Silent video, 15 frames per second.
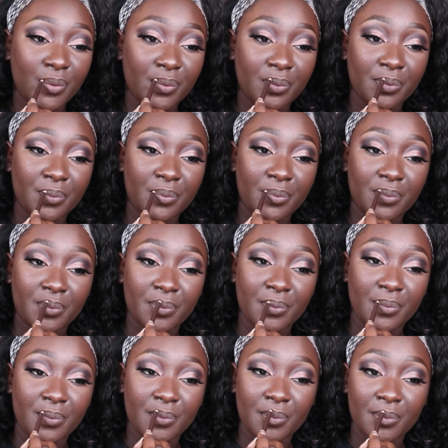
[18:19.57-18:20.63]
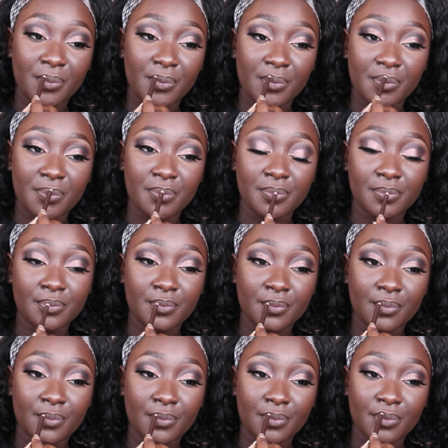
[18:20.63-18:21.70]

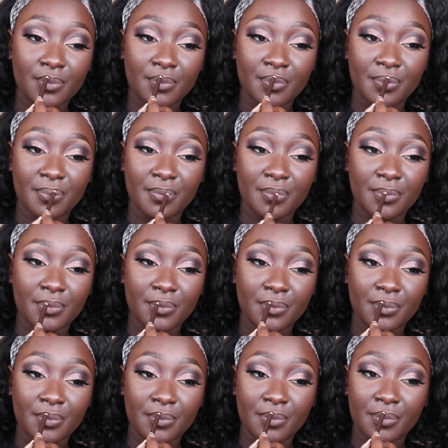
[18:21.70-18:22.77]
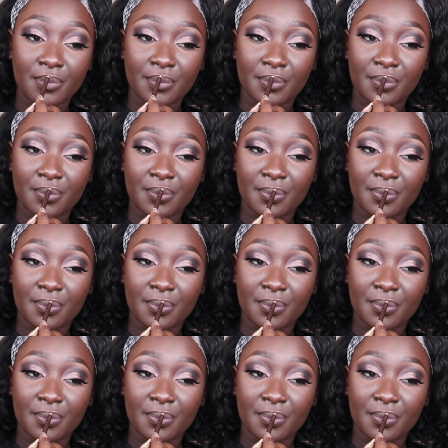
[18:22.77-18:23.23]
Nobody speaks.